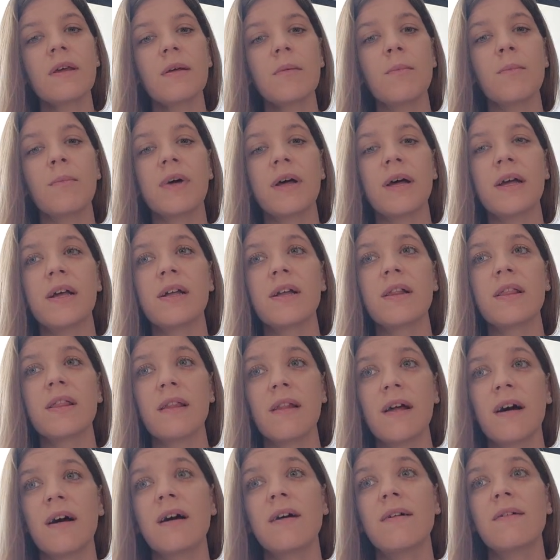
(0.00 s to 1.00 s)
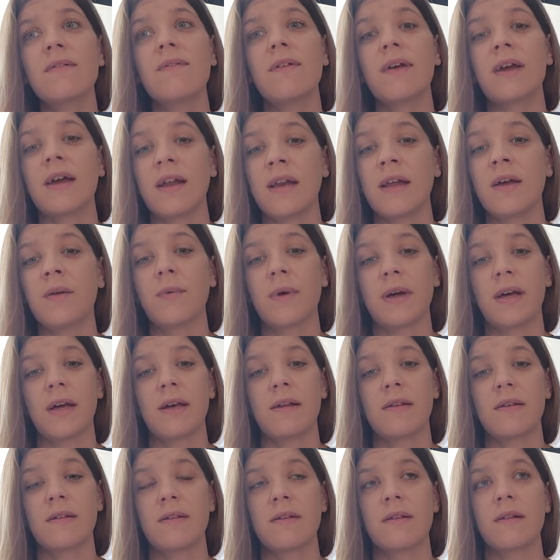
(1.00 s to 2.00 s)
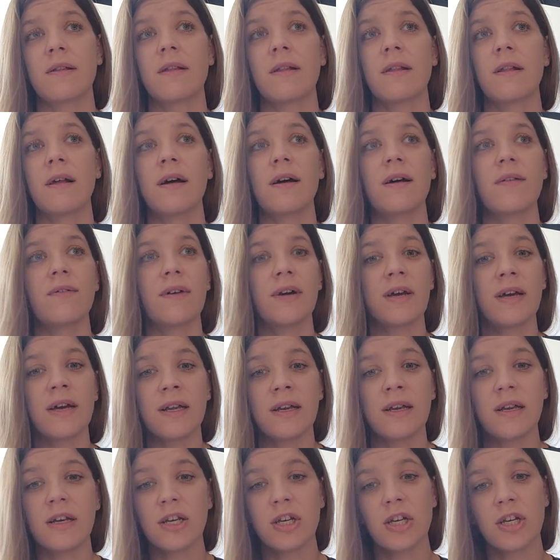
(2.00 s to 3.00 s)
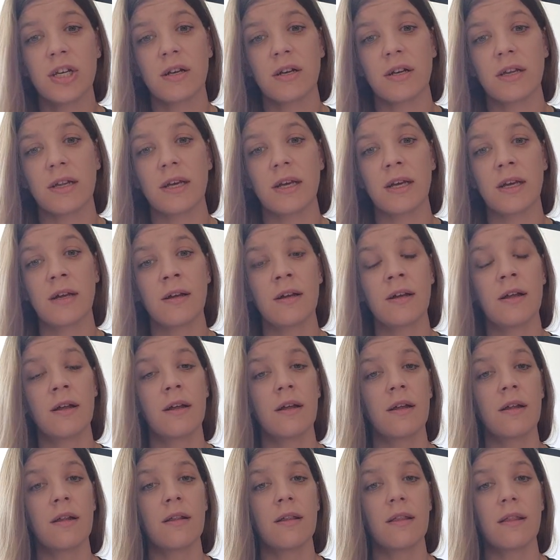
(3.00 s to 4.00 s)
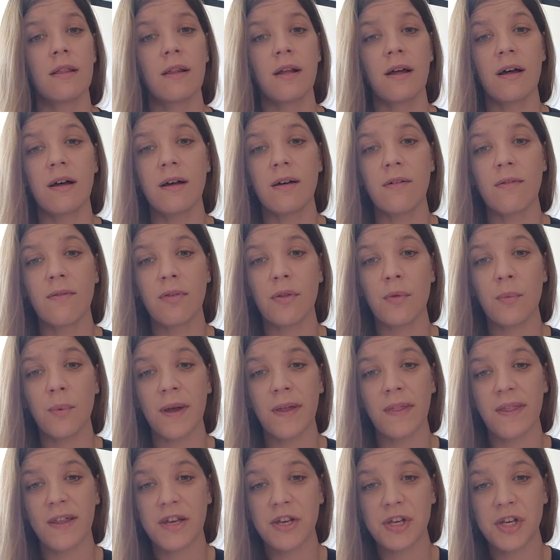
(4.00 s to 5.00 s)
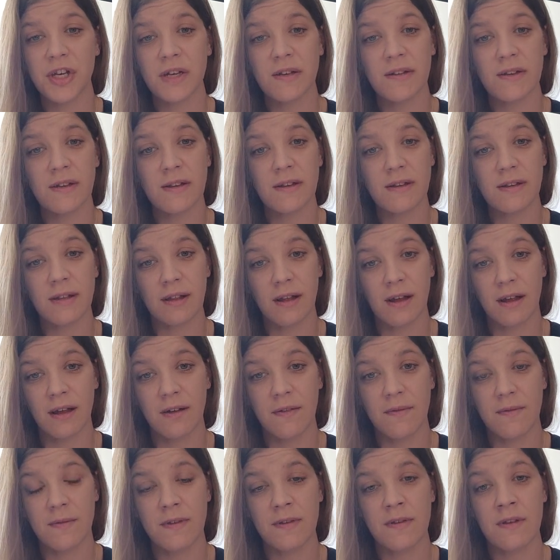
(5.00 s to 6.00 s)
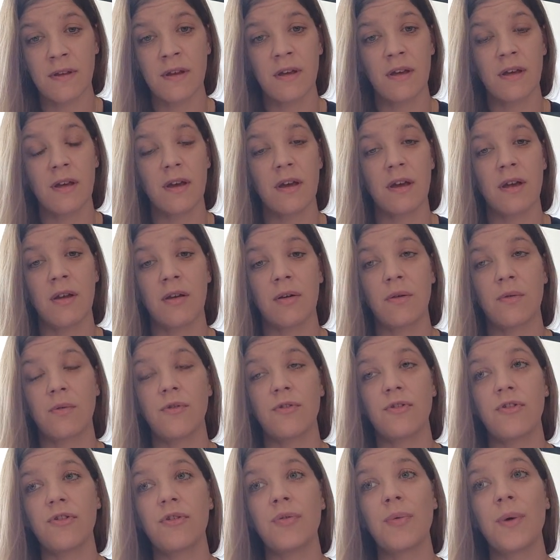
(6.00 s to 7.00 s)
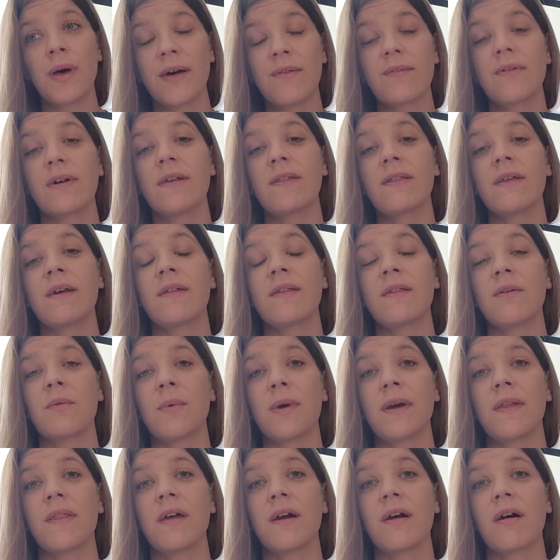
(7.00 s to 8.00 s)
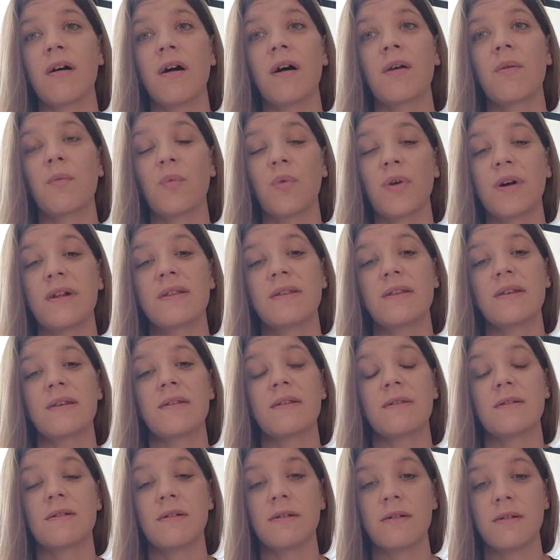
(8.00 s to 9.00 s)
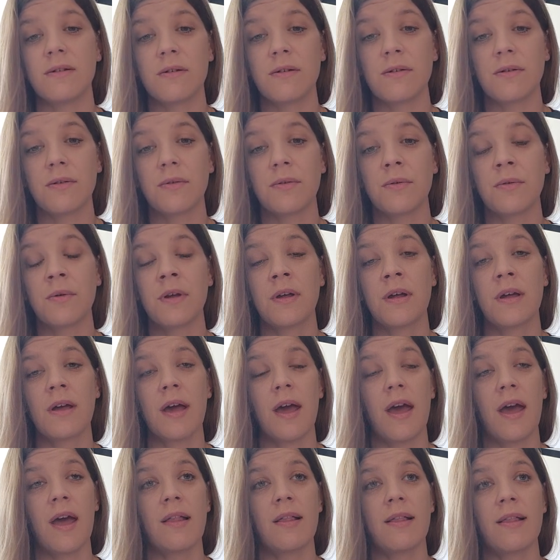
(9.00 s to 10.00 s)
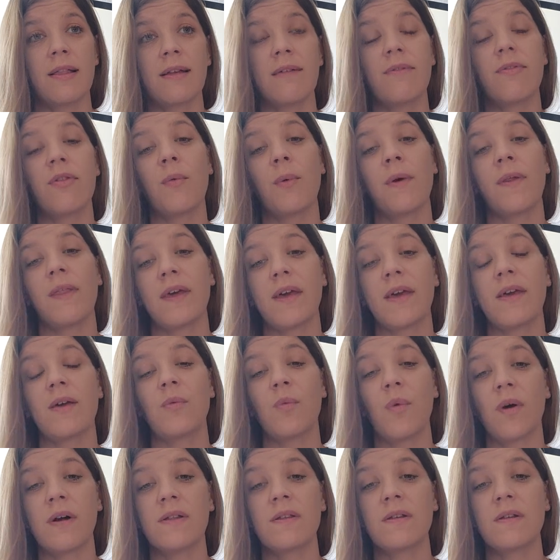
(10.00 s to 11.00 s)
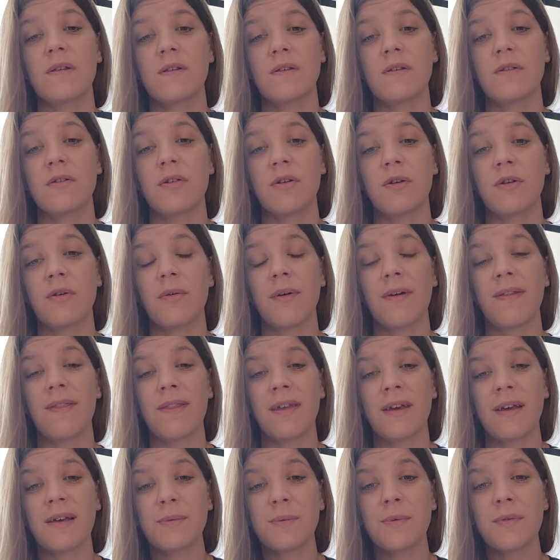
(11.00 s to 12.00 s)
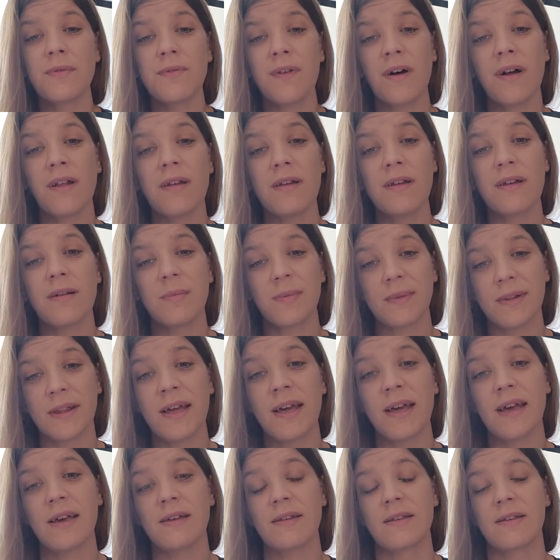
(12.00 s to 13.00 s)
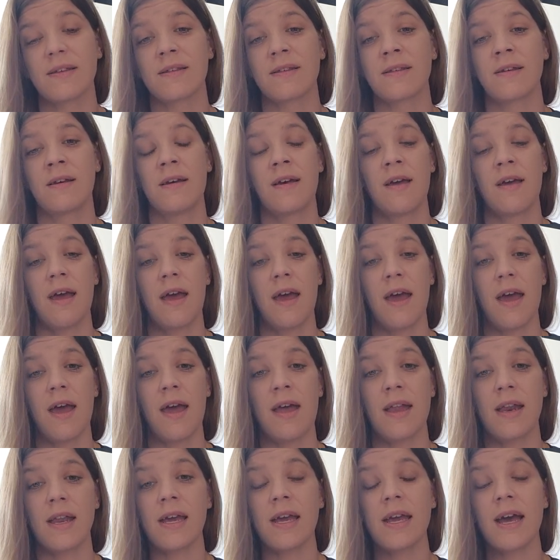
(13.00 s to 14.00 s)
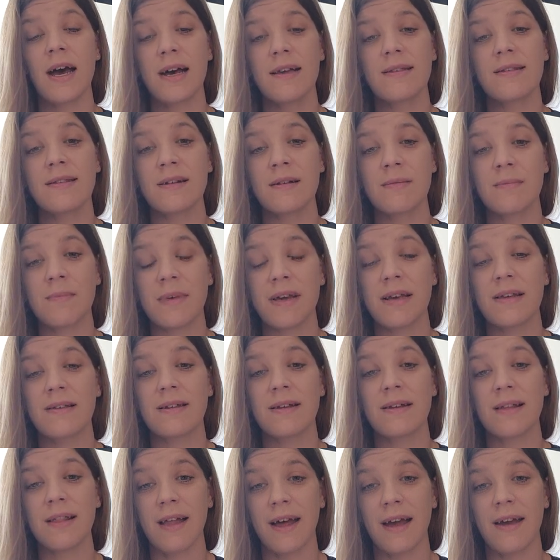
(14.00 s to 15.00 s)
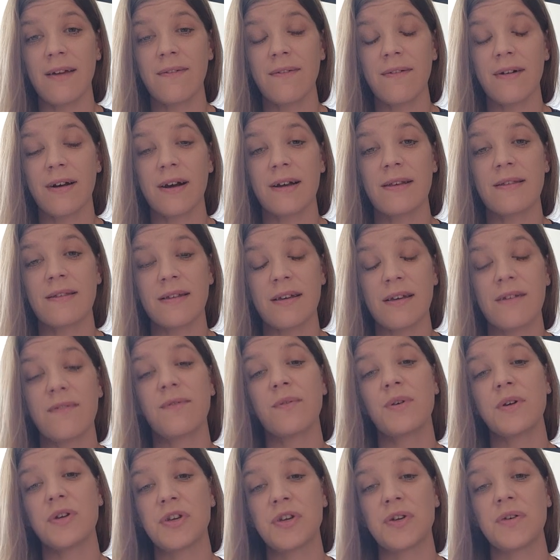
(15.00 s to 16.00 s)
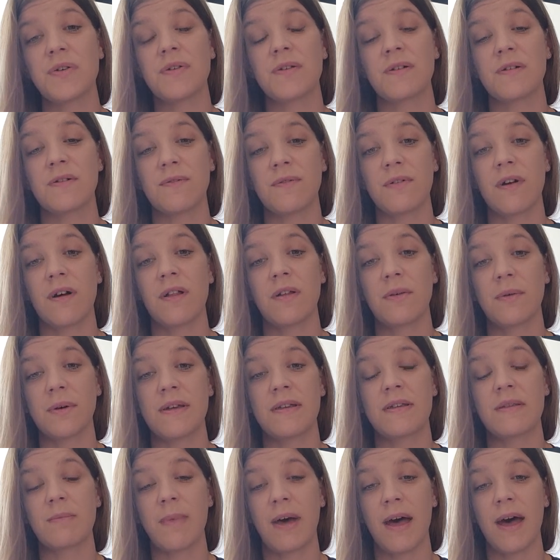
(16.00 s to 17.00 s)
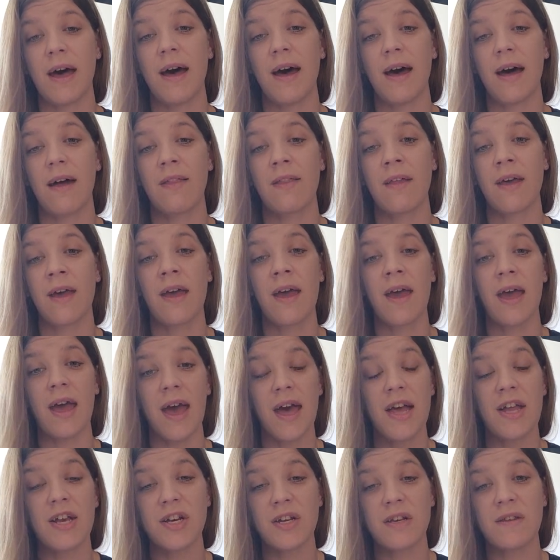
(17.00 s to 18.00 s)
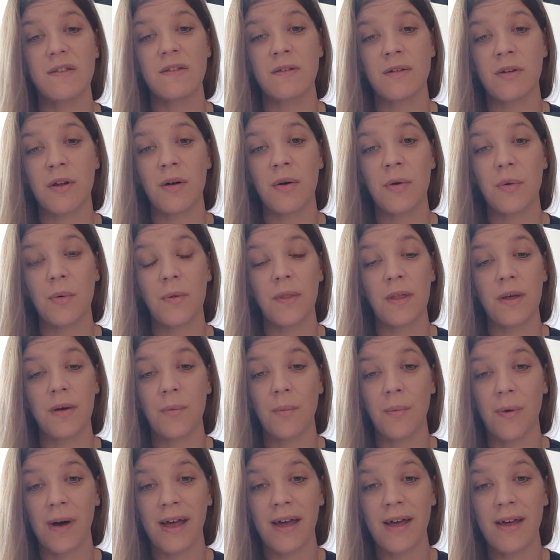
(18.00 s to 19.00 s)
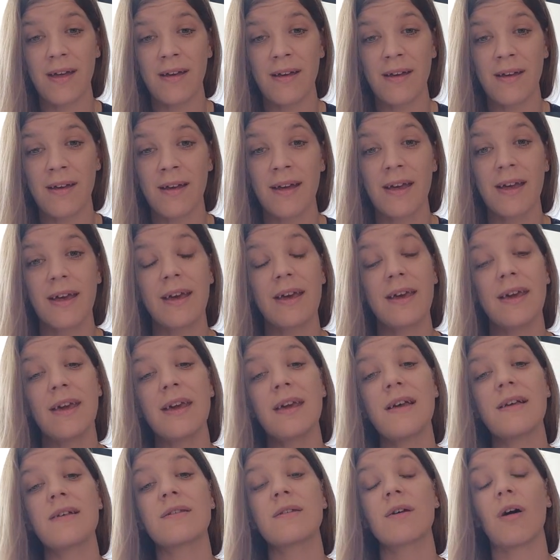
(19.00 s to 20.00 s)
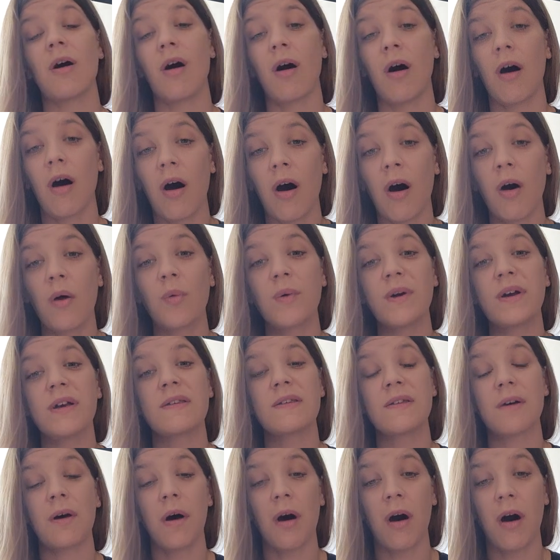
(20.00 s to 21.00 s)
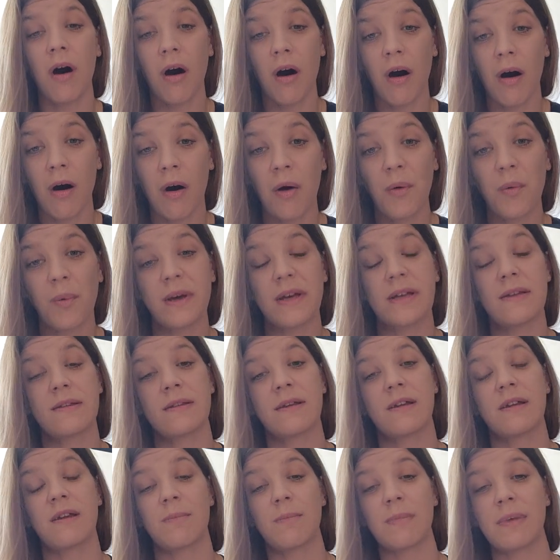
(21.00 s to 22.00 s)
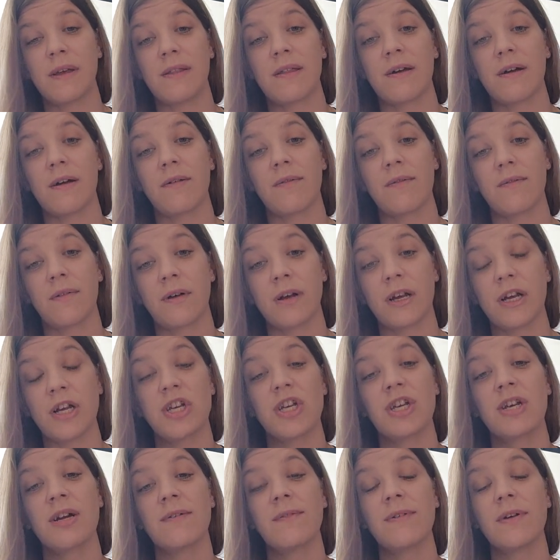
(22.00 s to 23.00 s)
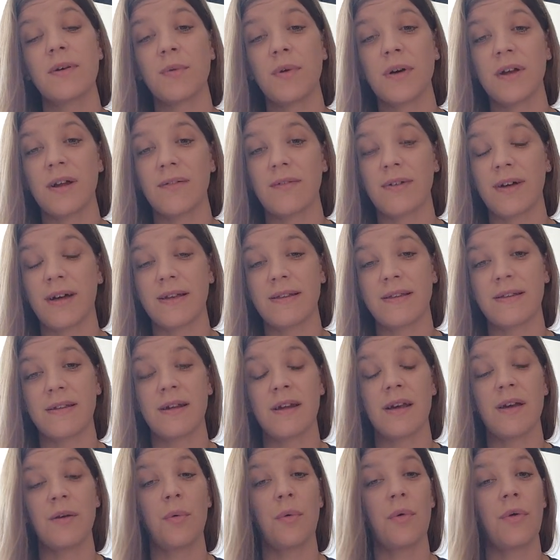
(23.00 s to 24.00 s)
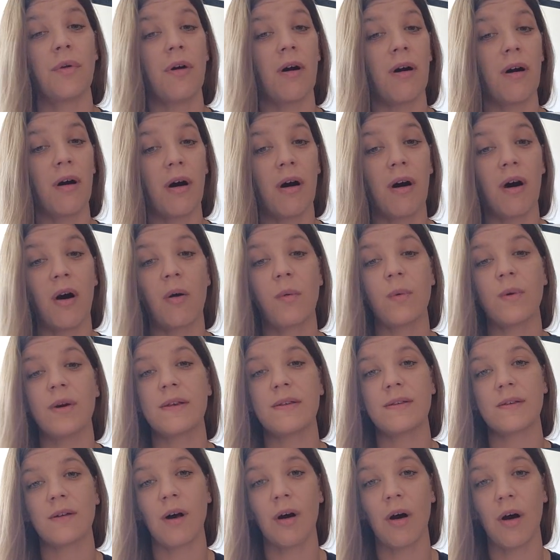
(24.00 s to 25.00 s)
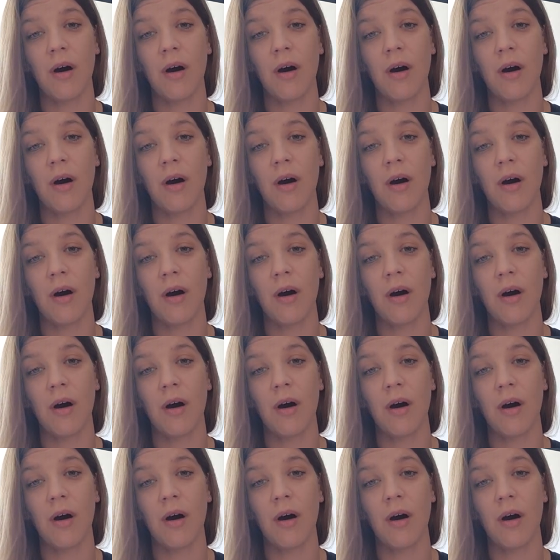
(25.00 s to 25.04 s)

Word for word: But love anyways, love unconditionally, love the way that Jesus loves, you know, do everything the way that God wants us to do and live the way that he wants us to and things will fall into place. And he has an amazing life for us if we choose to follow his path and just know that what? He is always always going to be there for each and every one of us, and He will always,